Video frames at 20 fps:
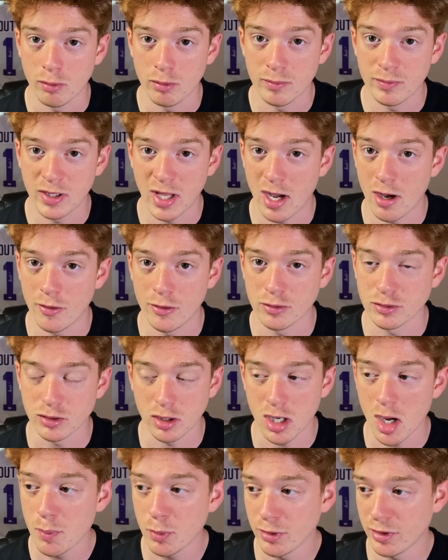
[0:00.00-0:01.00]
Now, there's a
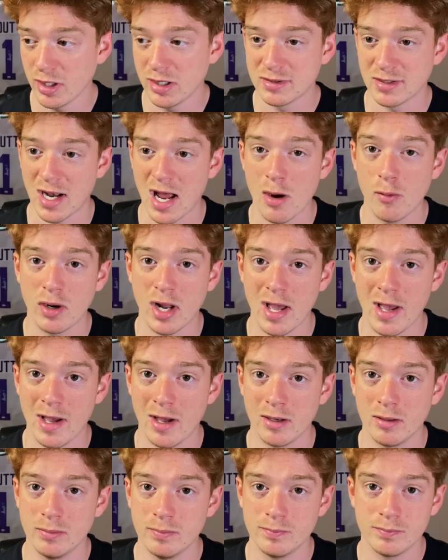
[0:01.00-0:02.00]
couple things that I would
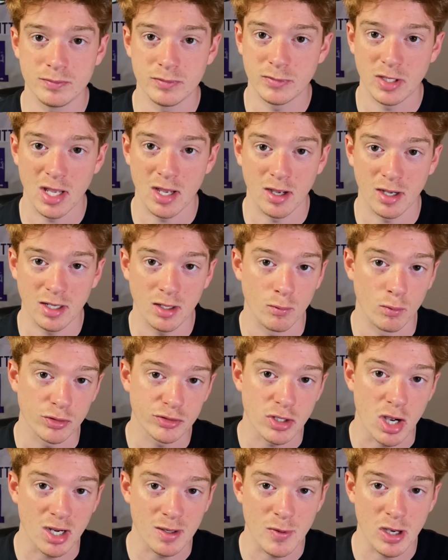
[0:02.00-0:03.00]
add that, again, we'll
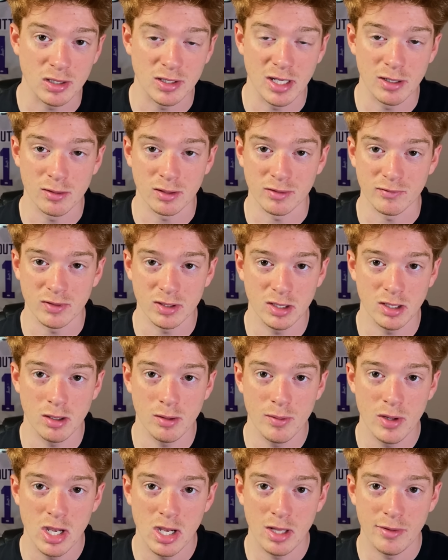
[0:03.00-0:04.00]
talk about later in the video
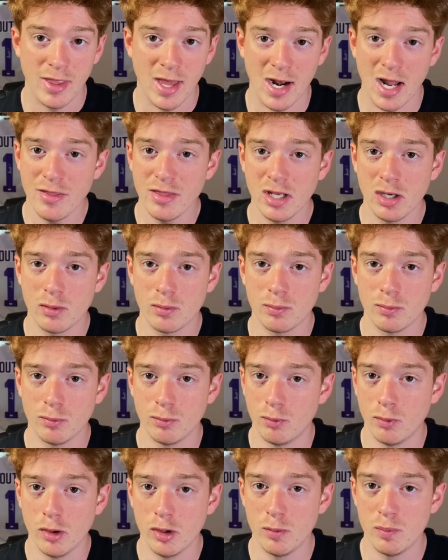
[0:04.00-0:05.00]
that I think
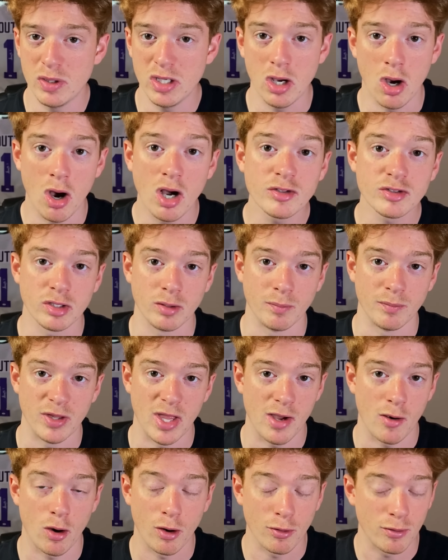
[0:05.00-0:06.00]
would be awesome, that
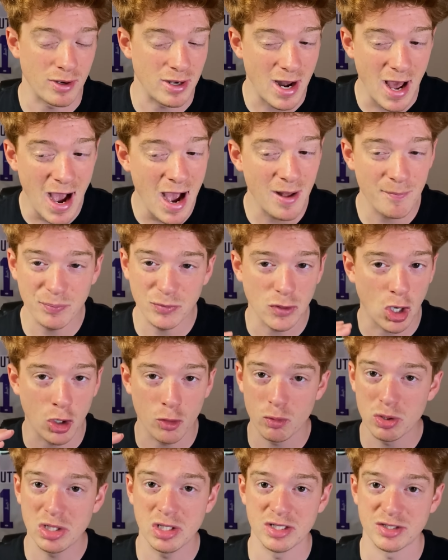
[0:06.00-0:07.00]
are not
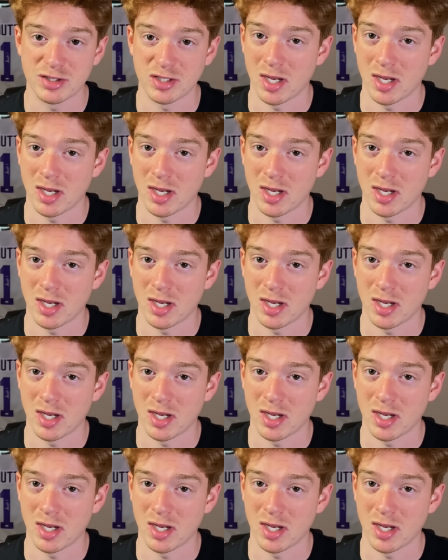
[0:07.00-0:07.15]
unrealistic.